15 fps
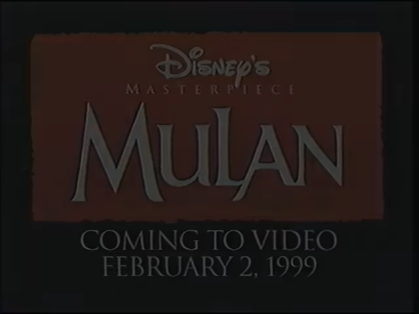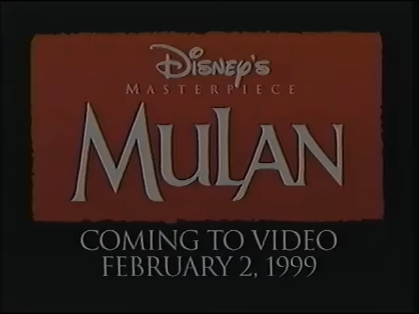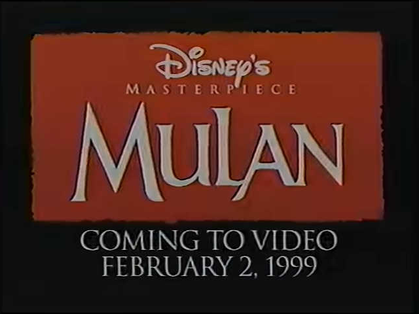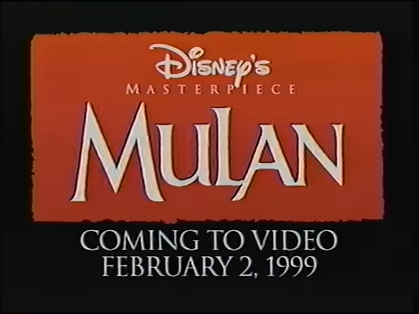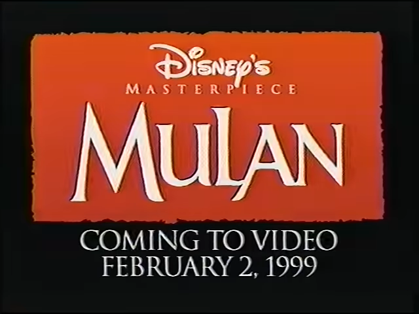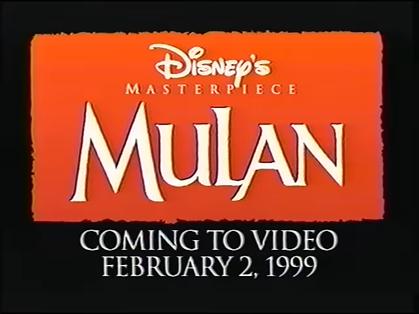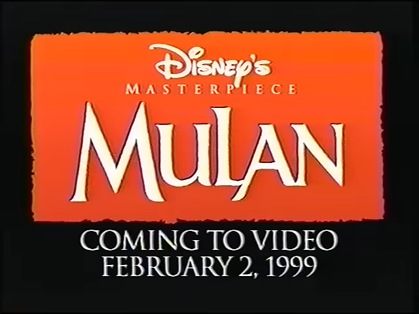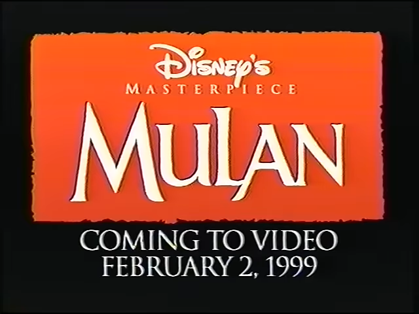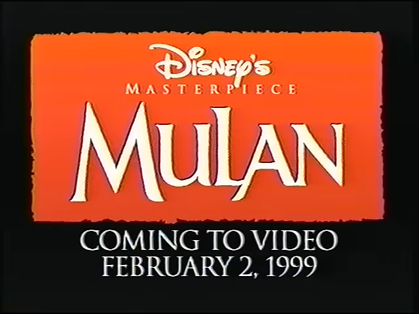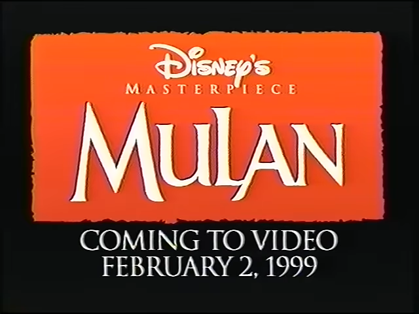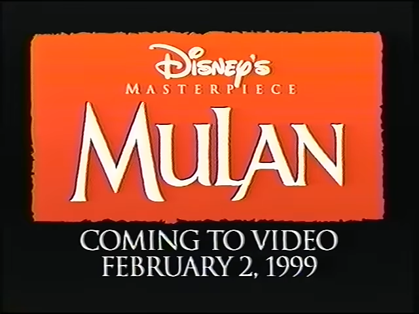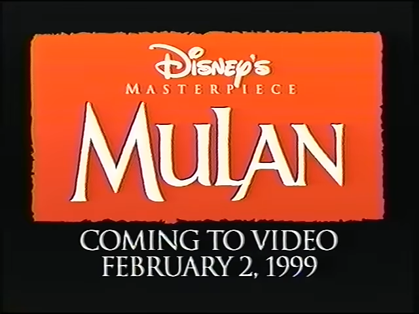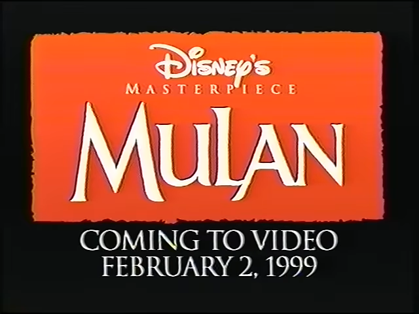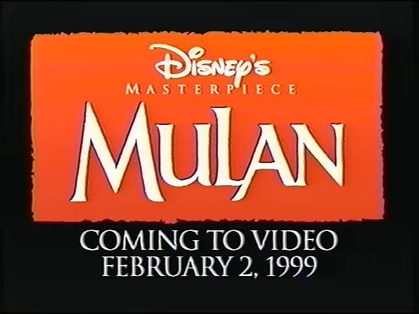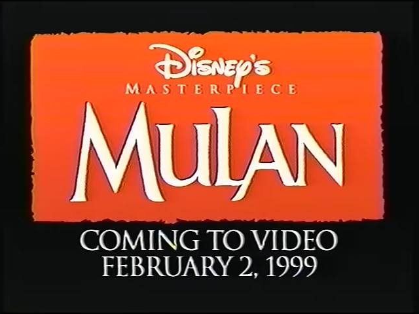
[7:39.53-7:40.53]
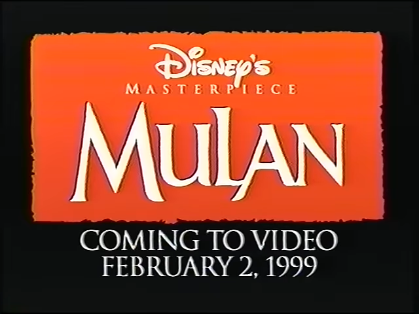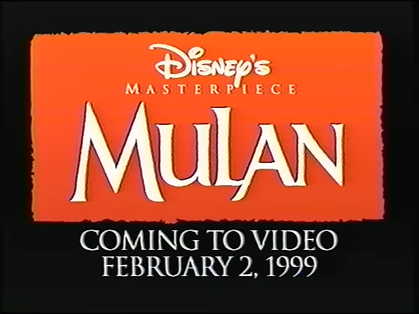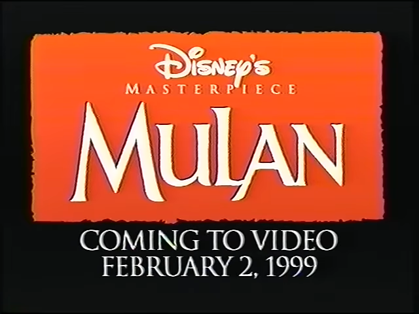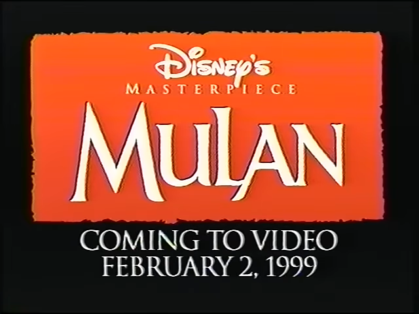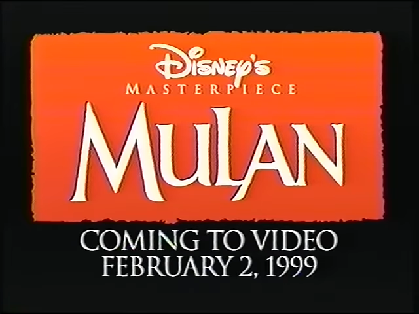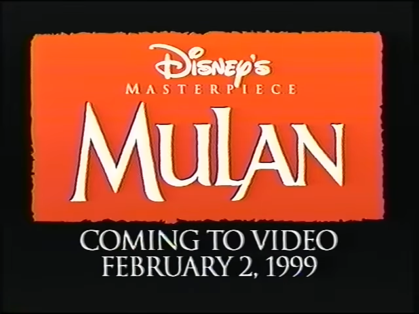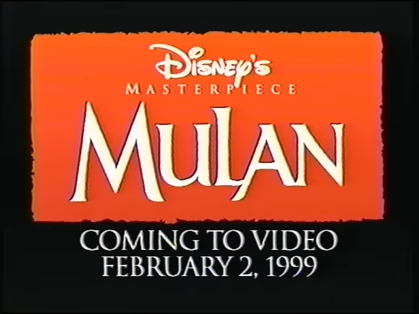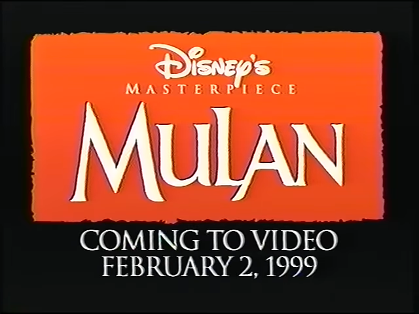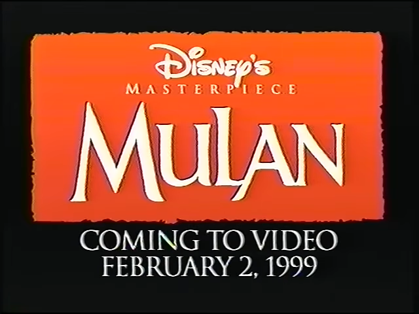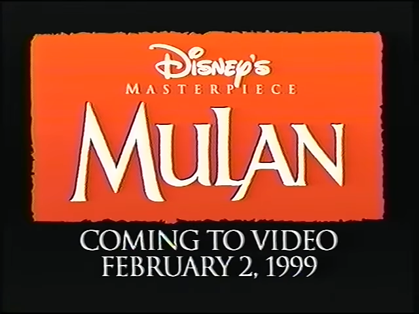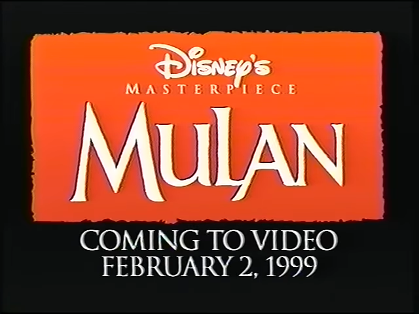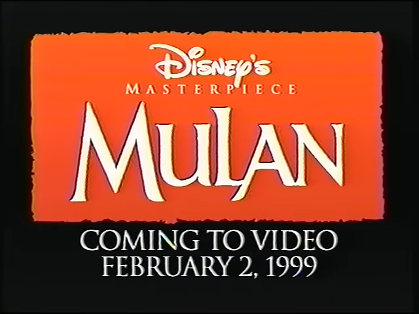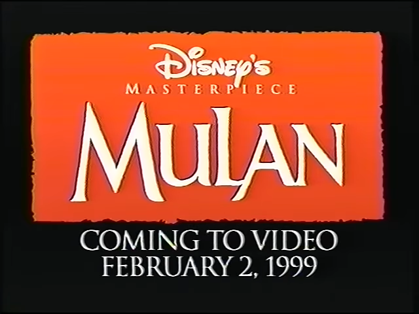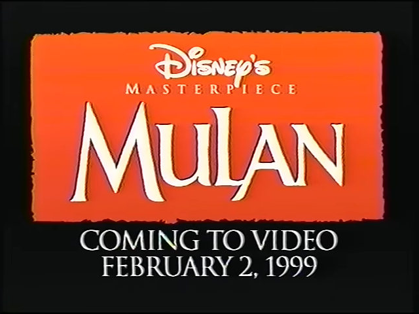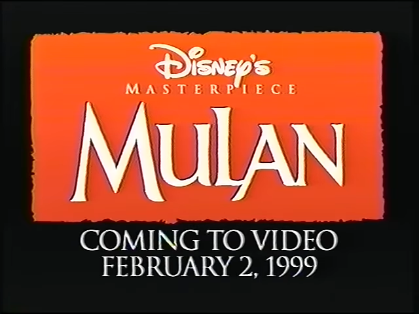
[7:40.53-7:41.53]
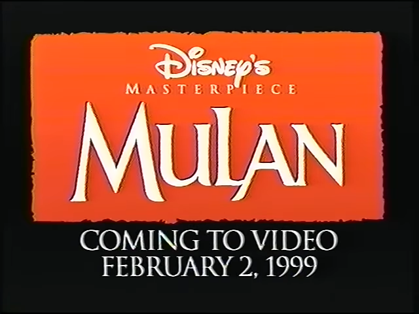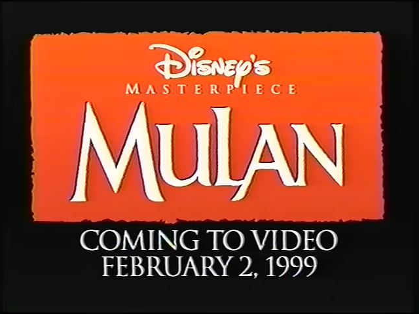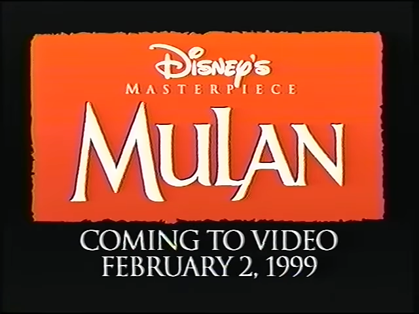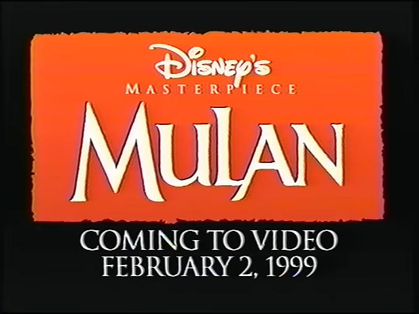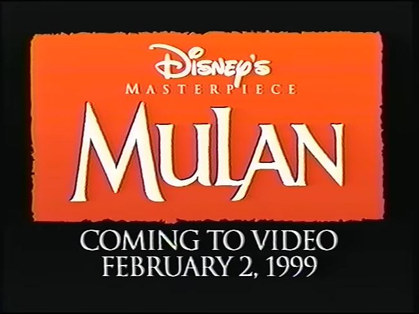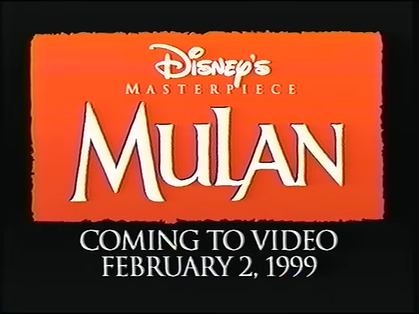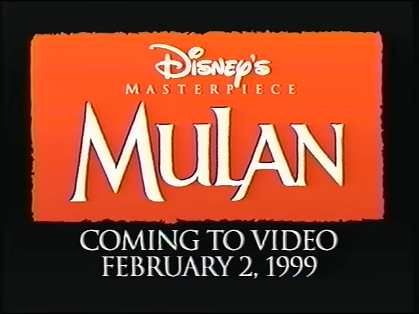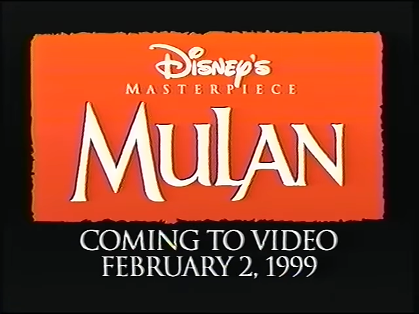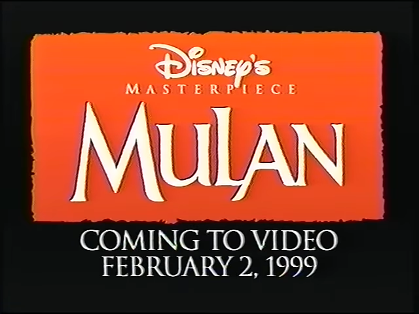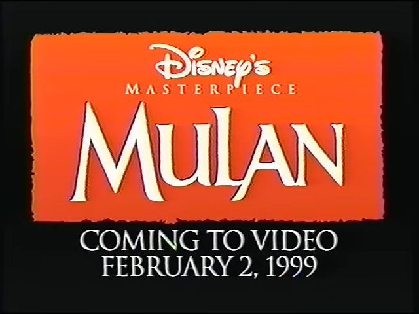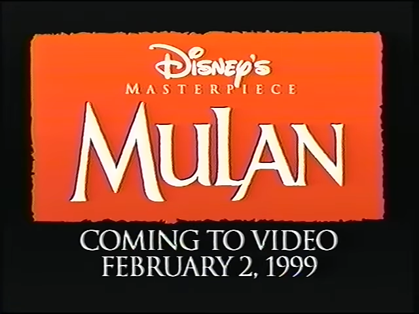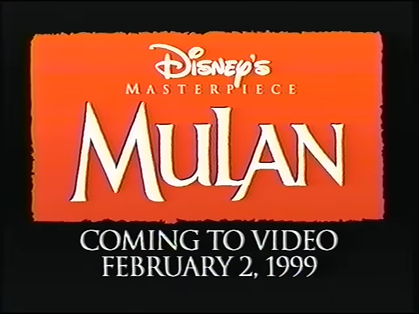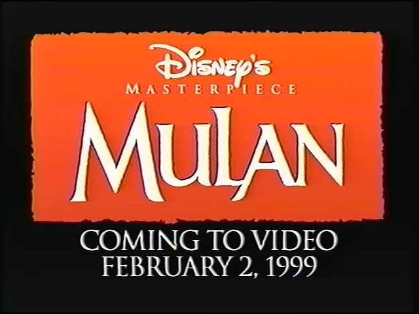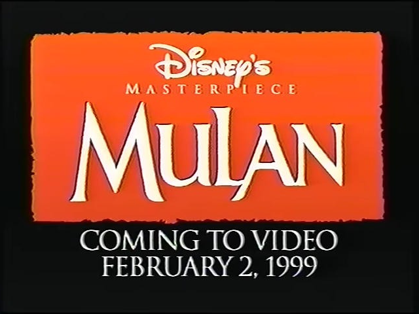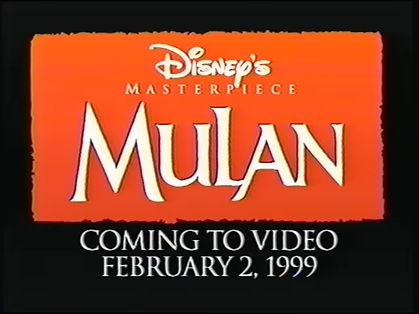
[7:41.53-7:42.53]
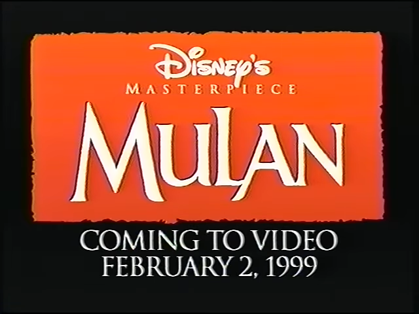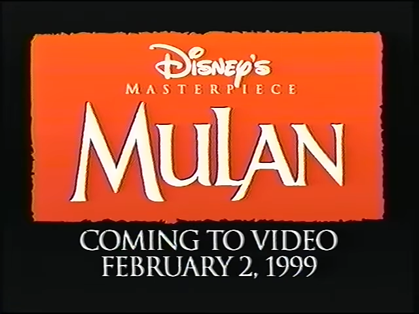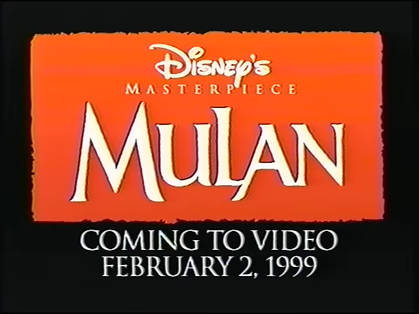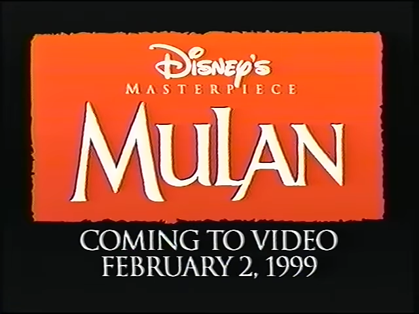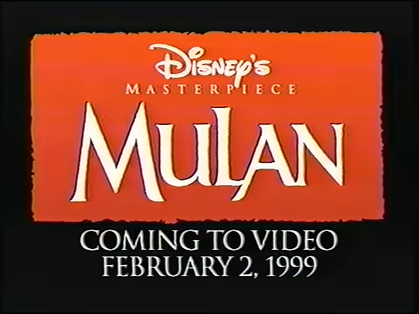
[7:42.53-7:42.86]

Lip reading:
Nobody's mouth can be seen.